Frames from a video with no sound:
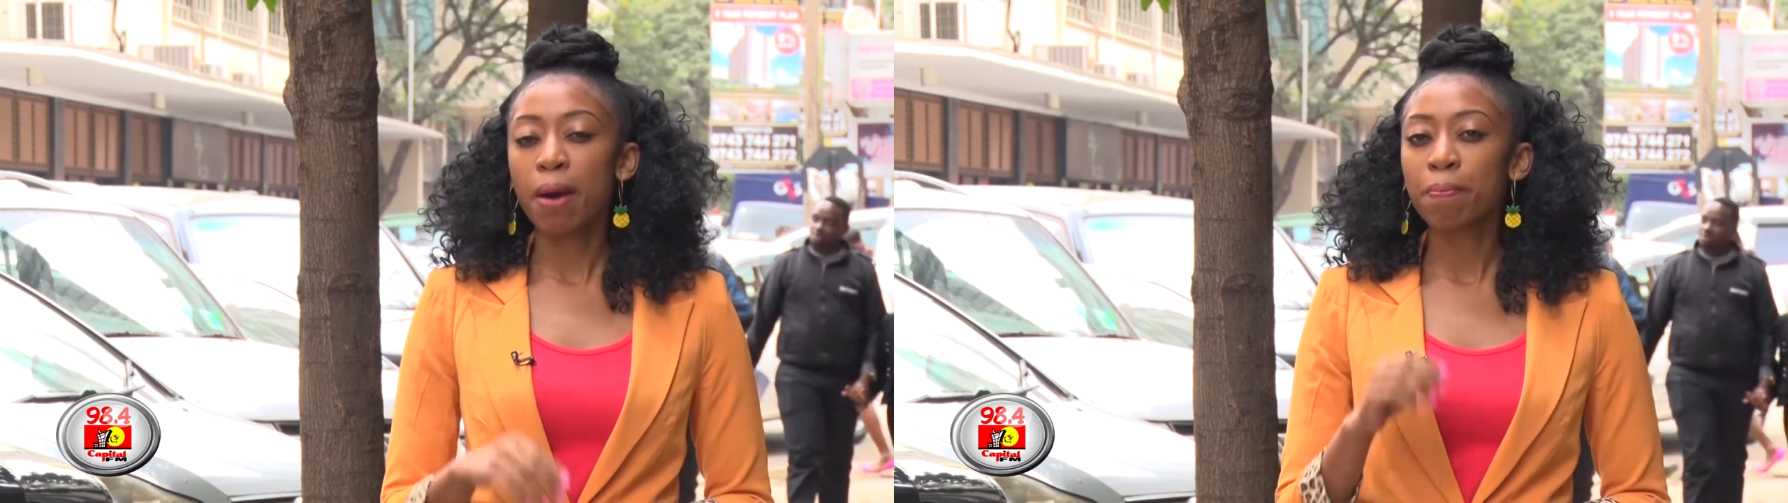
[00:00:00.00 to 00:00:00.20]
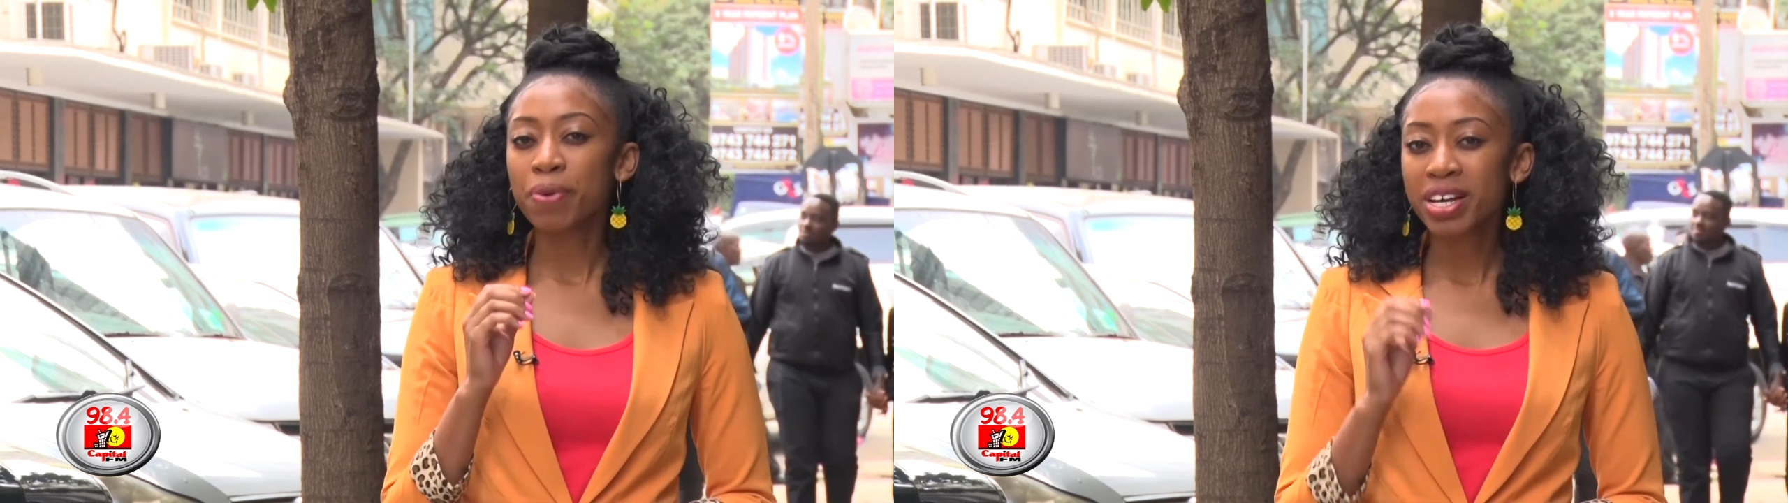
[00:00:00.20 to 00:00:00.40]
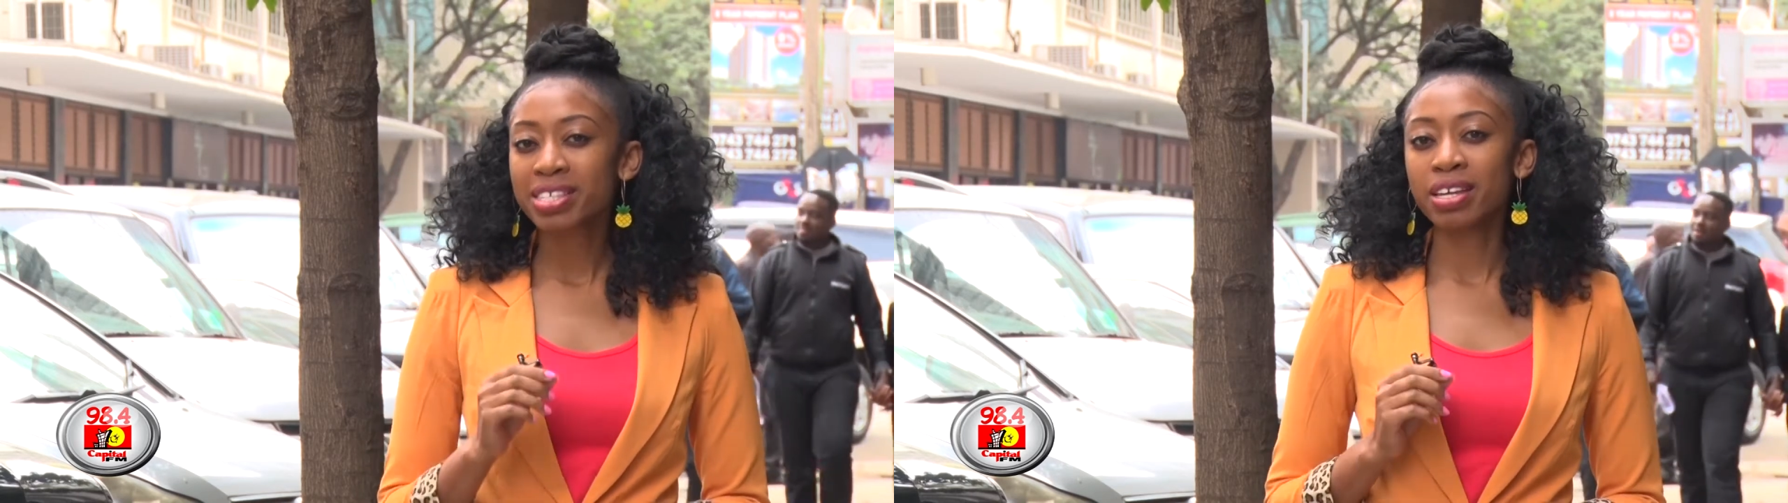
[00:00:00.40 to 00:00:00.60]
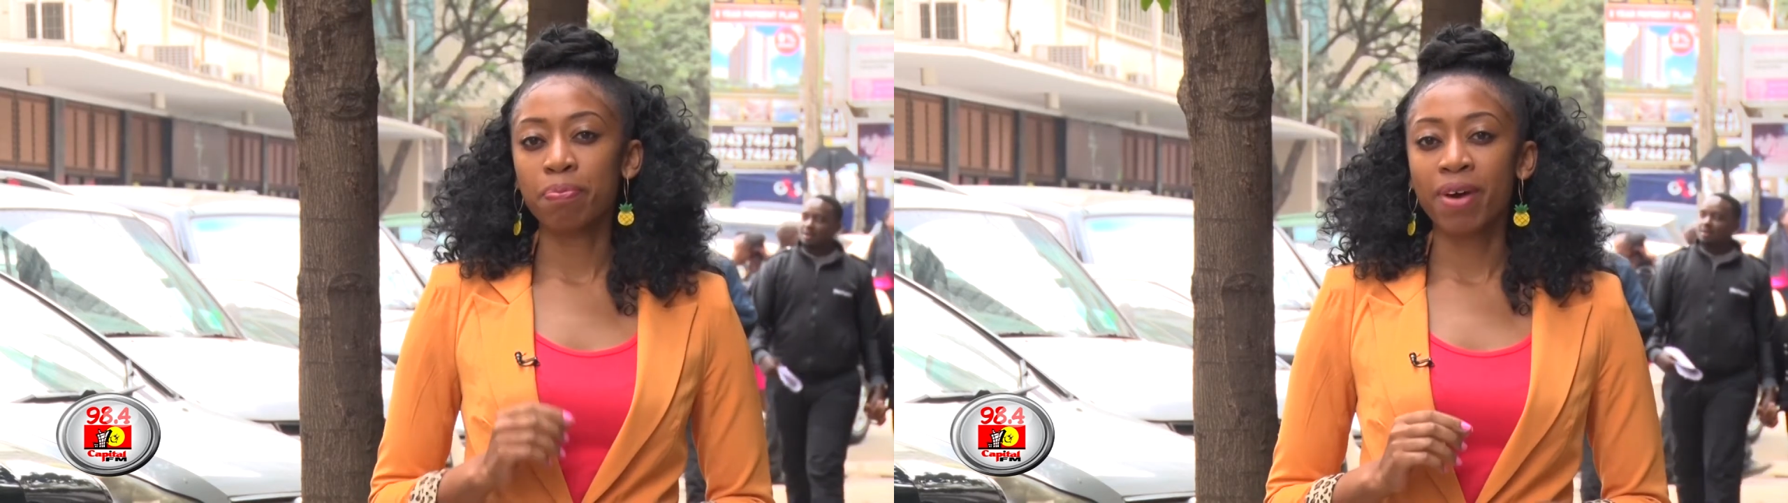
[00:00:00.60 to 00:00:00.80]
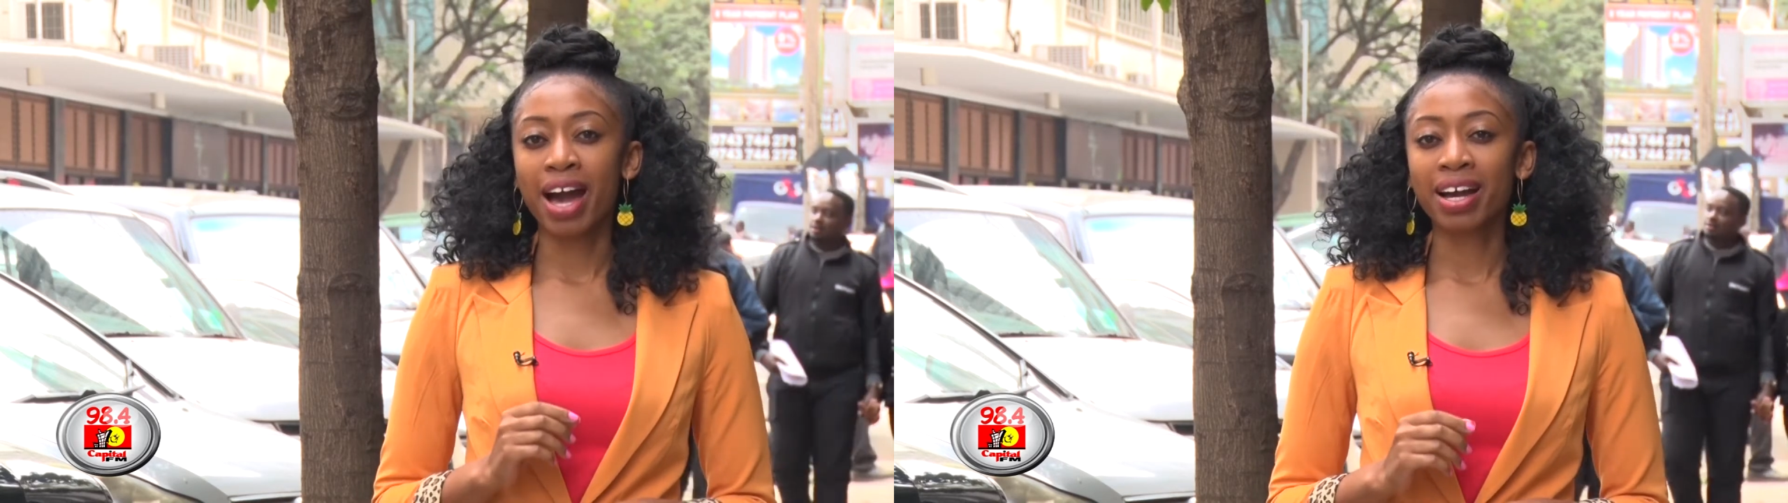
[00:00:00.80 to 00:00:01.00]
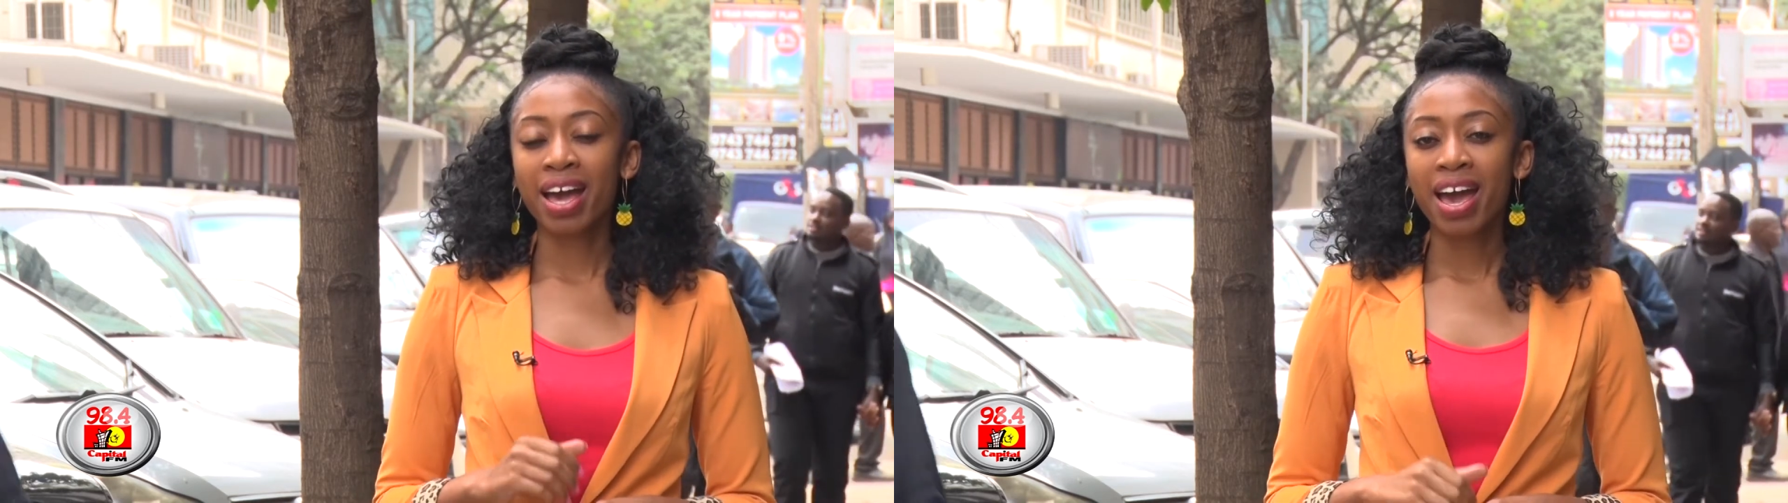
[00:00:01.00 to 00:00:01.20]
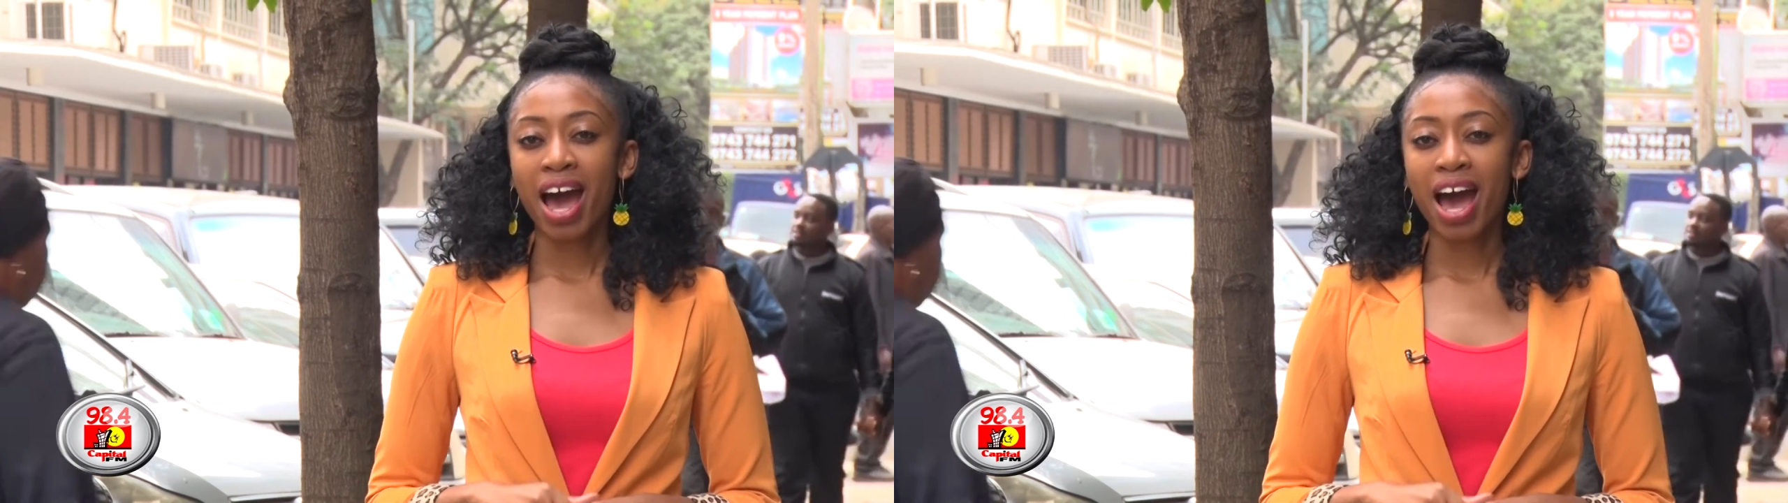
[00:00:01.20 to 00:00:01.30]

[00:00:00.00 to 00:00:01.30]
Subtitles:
a big step back